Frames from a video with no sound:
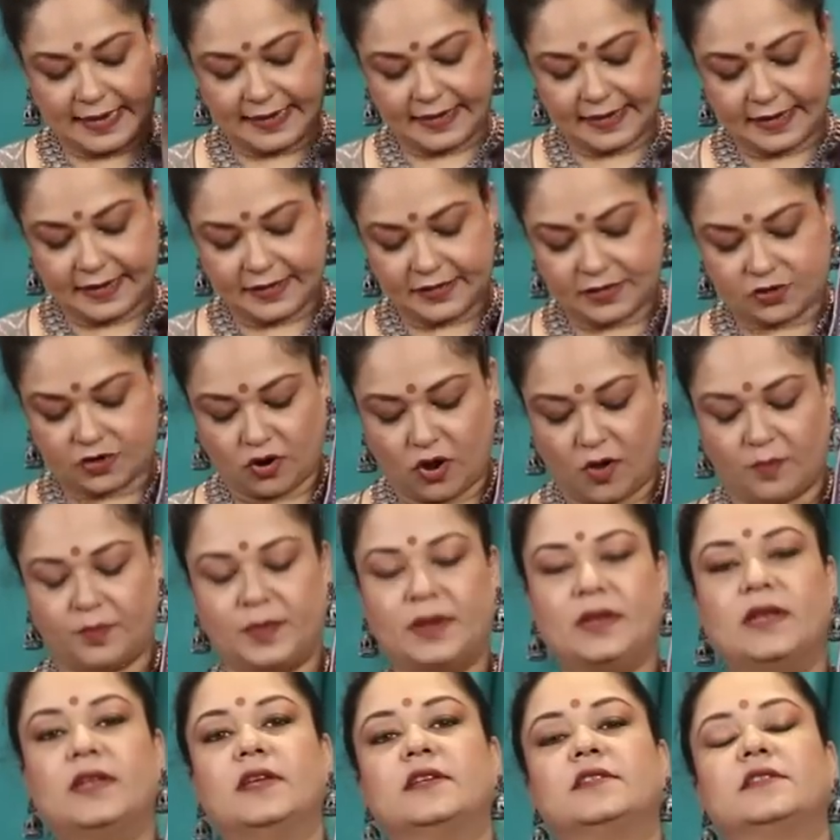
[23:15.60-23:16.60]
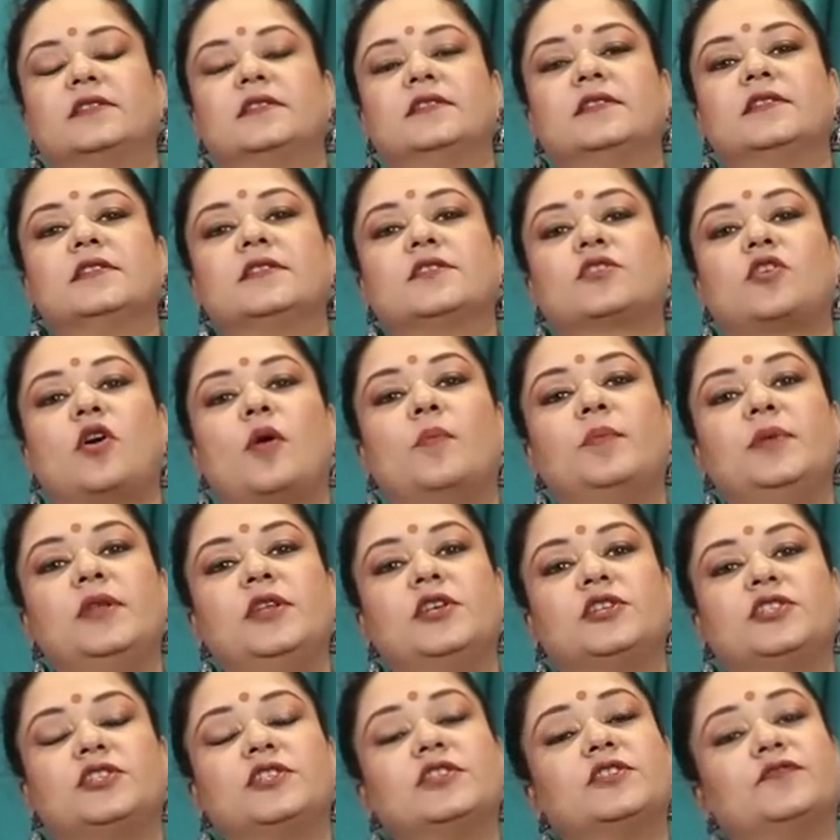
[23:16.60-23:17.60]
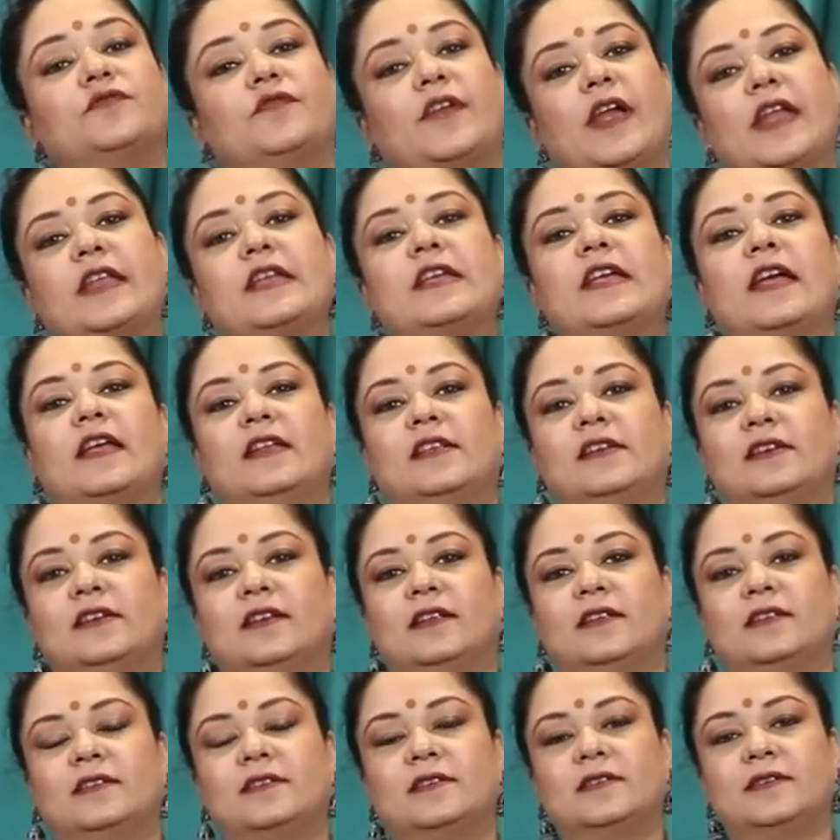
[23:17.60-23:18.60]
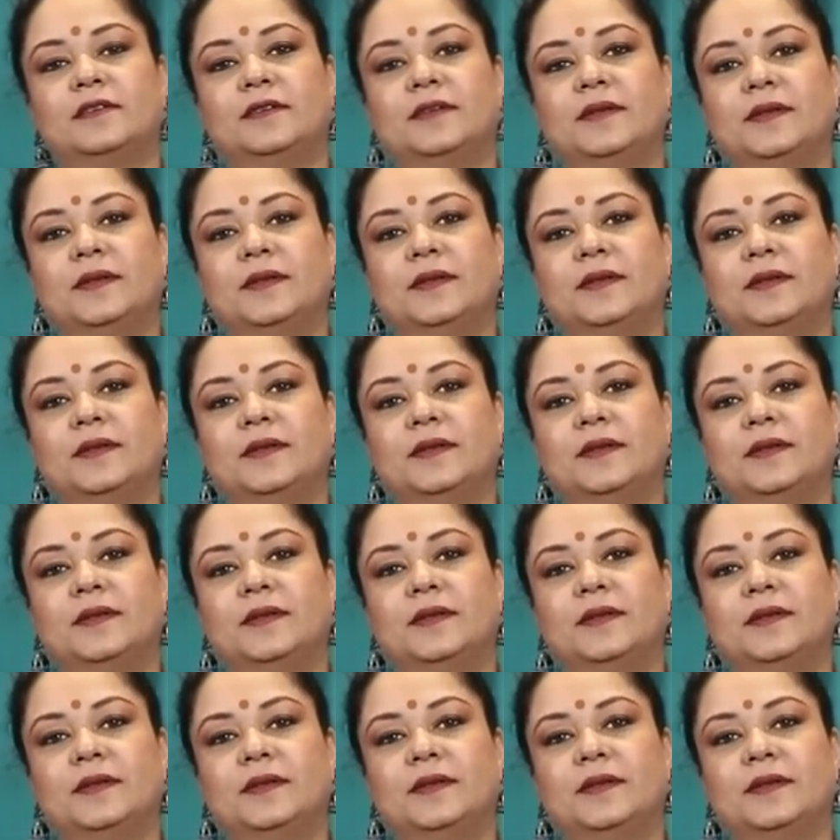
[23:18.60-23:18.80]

elegant combination. This combination is very elegant.